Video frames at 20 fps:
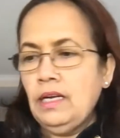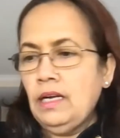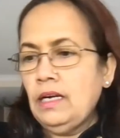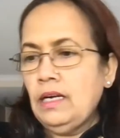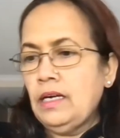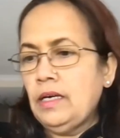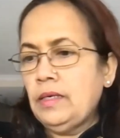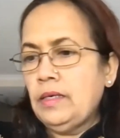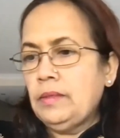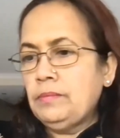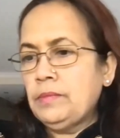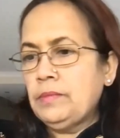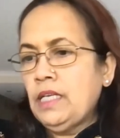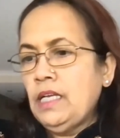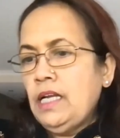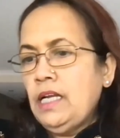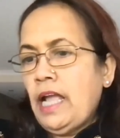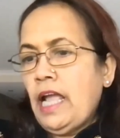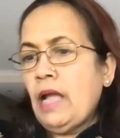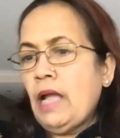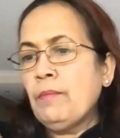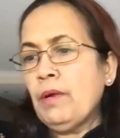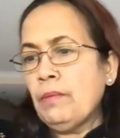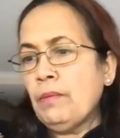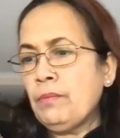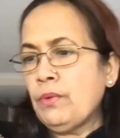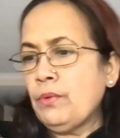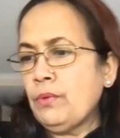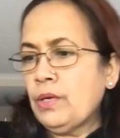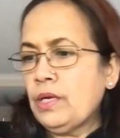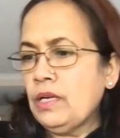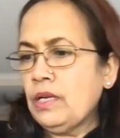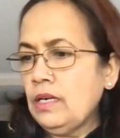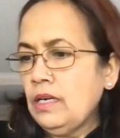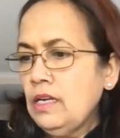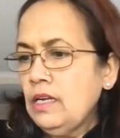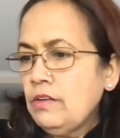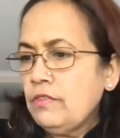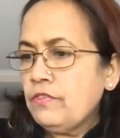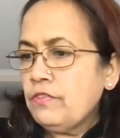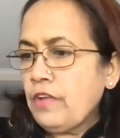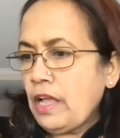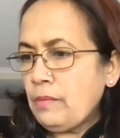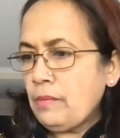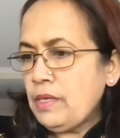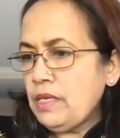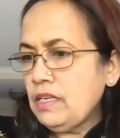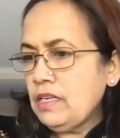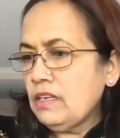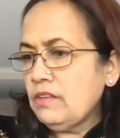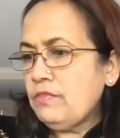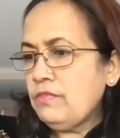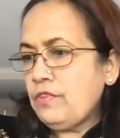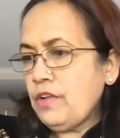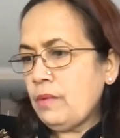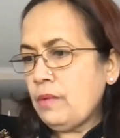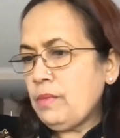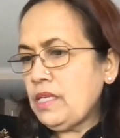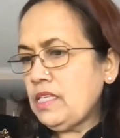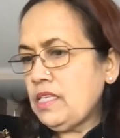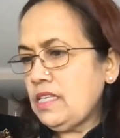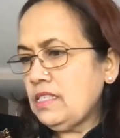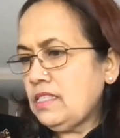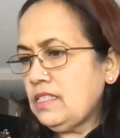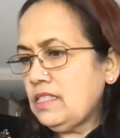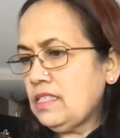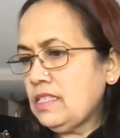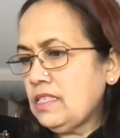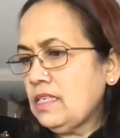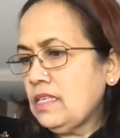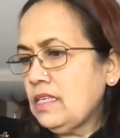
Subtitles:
Emma Brooke, Fabian feminist,